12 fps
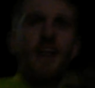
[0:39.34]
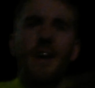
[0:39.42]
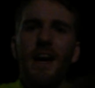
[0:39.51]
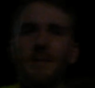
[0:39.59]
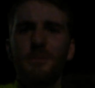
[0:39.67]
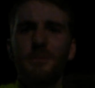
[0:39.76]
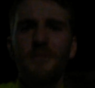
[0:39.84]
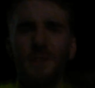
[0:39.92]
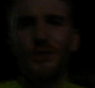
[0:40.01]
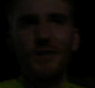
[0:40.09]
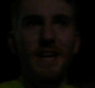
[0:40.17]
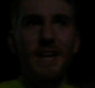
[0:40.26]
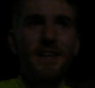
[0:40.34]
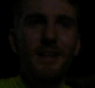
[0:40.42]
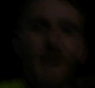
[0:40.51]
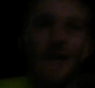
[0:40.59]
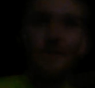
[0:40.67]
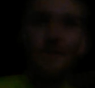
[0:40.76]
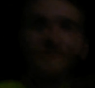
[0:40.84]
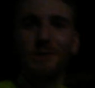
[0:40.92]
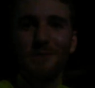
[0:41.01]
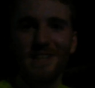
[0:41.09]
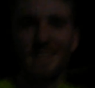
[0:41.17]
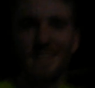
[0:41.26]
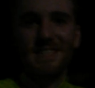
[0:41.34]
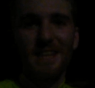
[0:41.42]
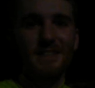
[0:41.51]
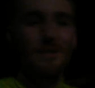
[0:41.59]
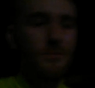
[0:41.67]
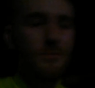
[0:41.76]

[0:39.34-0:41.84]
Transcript: Nice to be finished again. I'm filming in the exact same